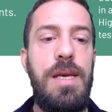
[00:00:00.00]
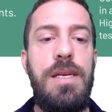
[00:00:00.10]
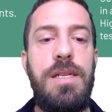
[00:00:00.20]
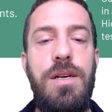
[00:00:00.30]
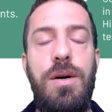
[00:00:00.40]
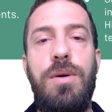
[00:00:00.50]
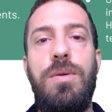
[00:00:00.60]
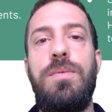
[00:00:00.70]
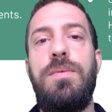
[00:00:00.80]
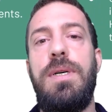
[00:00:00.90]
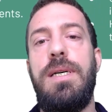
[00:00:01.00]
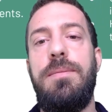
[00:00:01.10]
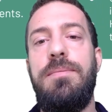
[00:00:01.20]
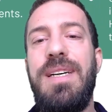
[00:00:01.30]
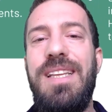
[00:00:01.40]
So,
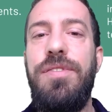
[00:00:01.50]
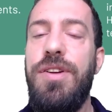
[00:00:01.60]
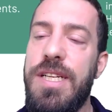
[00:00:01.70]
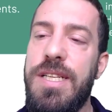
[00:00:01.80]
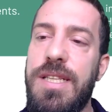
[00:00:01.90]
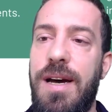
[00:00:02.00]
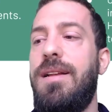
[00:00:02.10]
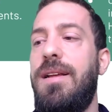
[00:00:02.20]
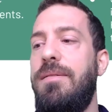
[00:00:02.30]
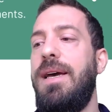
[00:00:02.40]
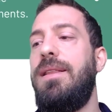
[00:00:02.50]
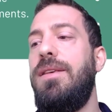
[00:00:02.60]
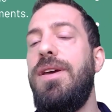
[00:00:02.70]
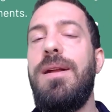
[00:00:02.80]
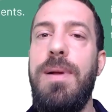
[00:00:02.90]
but if you restart, right,
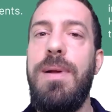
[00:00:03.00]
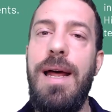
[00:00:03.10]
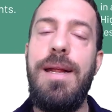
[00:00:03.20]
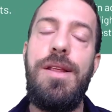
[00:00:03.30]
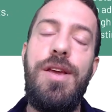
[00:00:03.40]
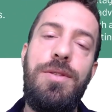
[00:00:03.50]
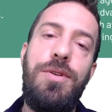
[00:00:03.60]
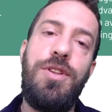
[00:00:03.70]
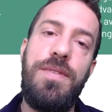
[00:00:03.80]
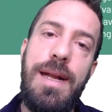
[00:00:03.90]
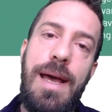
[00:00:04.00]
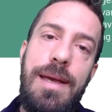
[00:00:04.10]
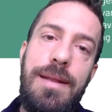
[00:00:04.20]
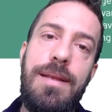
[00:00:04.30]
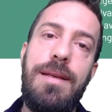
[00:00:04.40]
you can plan it, you can do it
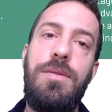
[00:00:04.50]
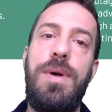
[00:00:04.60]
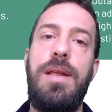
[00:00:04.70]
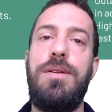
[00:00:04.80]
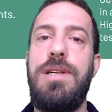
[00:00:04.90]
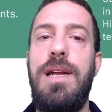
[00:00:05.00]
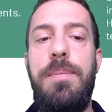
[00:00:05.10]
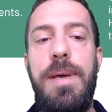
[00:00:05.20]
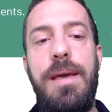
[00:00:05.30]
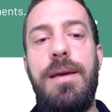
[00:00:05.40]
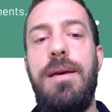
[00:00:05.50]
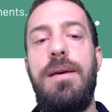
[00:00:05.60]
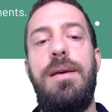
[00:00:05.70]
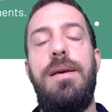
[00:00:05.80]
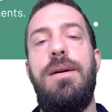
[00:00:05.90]
overnight when you're sleeping,
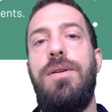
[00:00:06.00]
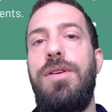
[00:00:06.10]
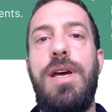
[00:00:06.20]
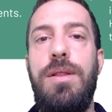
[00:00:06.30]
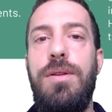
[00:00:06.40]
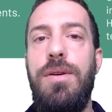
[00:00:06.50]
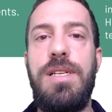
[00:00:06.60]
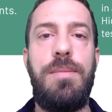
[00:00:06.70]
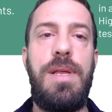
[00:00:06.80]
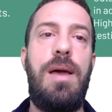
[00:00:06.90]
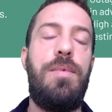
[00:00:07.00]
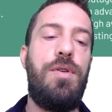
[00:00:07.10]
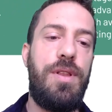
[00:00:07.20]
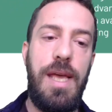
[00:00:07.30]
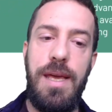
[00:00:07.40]
or you can do it sometime
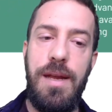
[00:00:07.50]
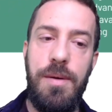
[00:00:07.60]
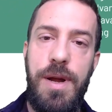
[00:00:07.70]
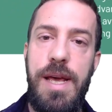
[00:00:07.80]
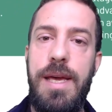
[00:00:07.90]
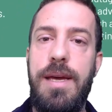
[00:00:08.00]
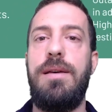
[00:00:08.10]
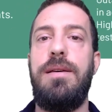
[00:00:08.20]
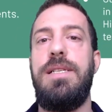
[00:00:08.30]
when you're taking a break.